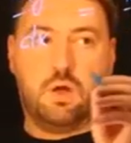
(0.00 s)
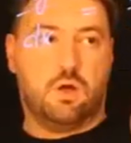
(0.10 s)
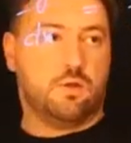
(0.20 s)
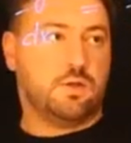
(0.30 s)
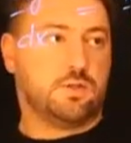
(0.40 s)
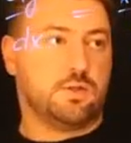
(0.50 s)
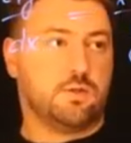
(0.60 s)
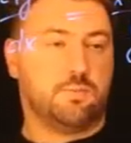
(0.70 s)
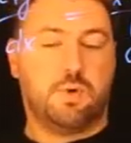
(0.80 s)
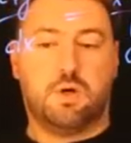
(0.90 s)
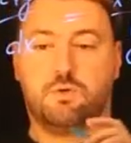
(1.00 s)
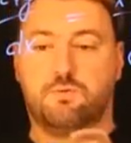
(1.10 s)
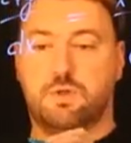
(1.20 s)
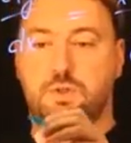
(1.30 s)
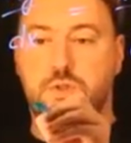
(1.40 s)
And this is the power
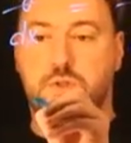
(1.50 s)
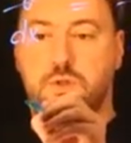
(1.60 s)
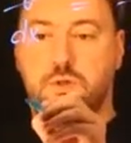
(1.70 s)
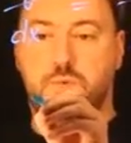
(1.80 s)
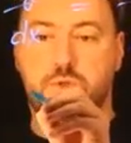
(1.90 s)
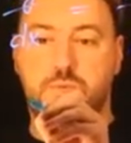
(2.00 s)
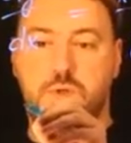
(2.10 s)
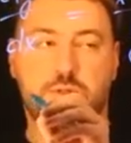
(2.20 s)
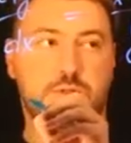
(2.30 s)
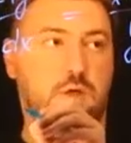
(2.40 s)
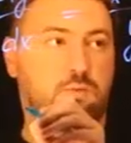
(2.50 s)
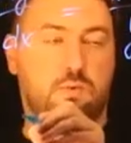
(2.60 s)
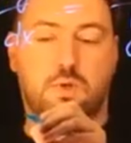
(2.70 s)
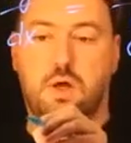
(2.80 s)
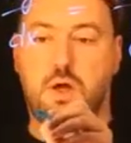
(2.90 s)
function, which means that we
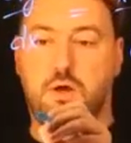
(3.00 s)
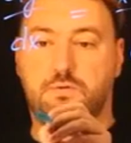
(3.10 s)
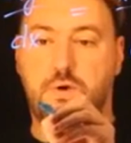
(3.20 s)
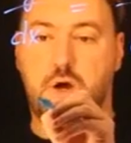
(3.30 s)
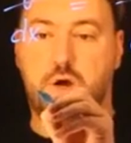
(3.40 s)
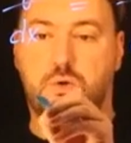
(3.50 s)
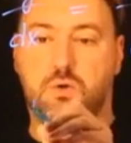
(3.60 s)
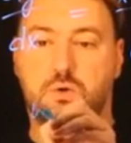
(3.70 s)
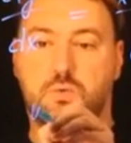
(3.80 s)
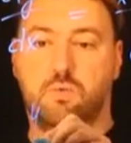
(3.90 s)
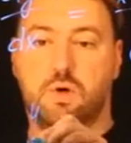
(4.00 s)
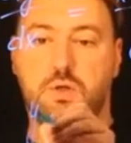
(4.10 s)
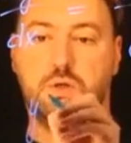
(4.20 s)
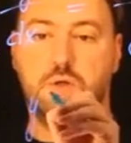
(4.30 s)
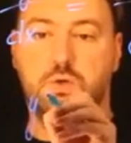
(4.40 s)
will have our y
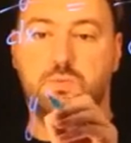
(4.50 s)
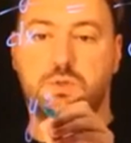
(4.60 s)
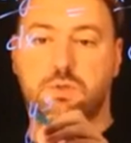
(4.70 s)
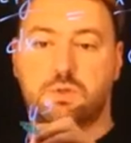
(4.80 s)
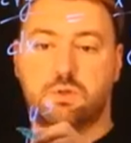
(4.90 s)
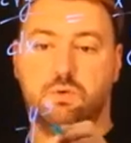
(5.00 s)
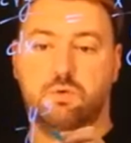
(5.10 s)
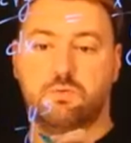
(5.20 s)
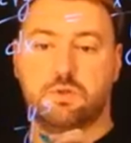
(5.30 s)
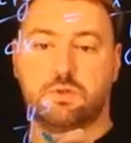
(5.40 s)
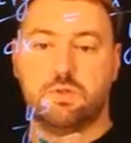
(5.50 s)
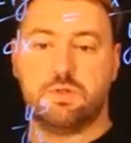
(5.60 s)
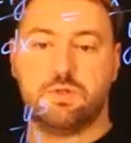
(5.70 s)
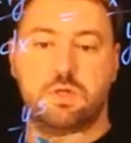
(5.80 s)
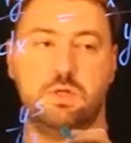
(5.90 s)
cubed over
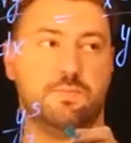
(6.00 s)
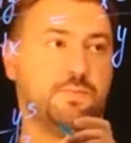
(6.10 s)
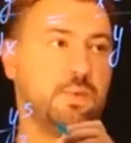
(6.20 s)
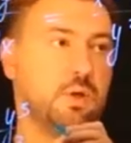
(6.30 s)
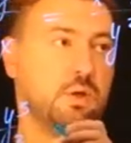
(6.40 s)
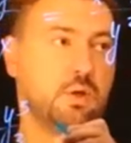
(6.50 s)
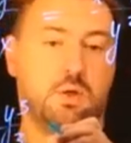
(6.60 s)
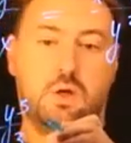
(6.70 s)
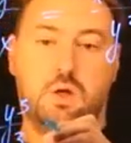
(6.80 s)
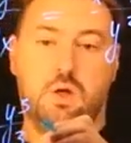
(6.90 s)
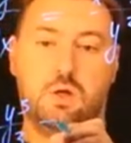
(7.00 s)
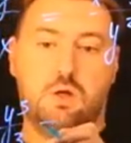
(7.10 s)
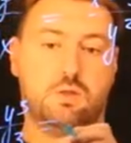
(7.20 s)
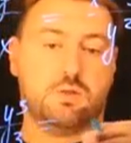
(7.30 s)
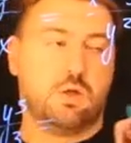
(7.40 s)
3.
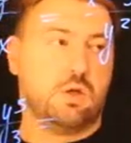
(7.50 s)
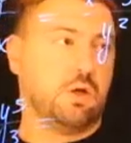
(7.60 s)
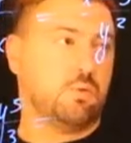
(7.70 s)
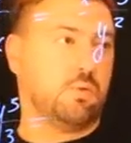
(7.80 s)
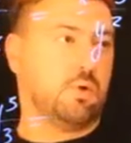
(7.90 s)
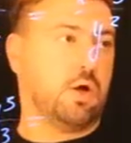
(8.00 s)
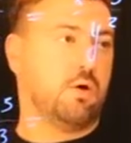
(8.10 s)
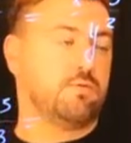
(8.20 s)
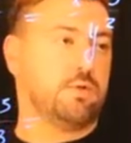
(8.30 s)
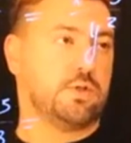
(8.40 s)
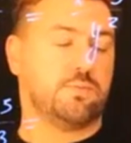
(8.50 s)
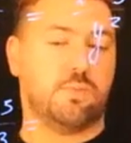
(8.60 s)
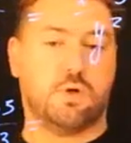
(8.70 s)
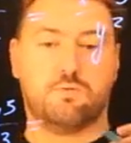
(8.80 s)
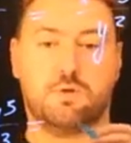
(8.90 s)
And here we will have, this is
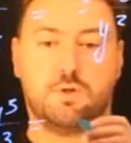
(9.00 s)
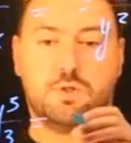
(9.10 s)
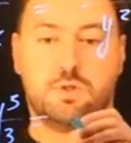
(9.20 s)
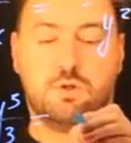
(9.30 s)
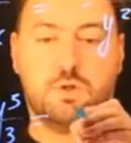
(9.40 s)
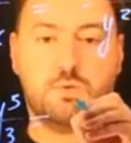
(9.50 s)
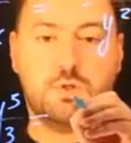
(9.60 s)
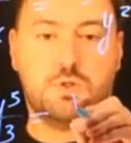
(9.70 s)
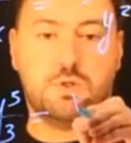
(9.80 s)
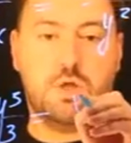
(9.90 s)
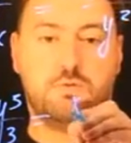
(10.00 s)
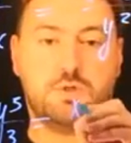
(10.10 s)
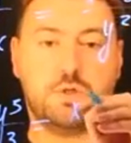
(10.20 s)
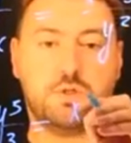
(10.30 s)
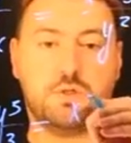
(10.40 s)
power function, which gives
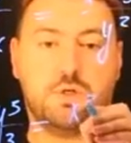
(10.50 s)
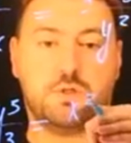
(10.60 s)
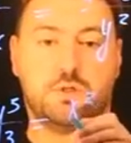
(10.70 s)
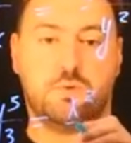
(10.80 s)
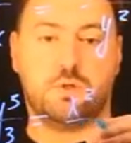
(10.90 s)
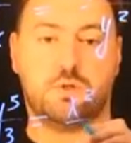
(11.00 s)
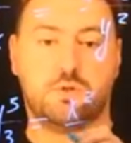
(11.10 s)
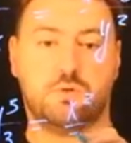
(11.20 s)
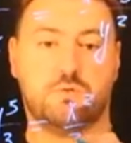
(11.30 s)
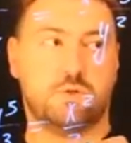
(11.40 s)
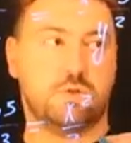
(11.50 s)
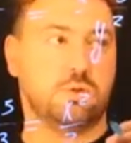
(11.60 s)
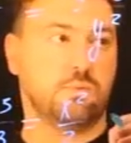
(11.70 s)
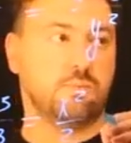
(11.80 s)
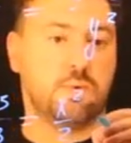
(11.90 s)
us x squared over
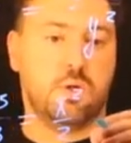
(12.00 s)
2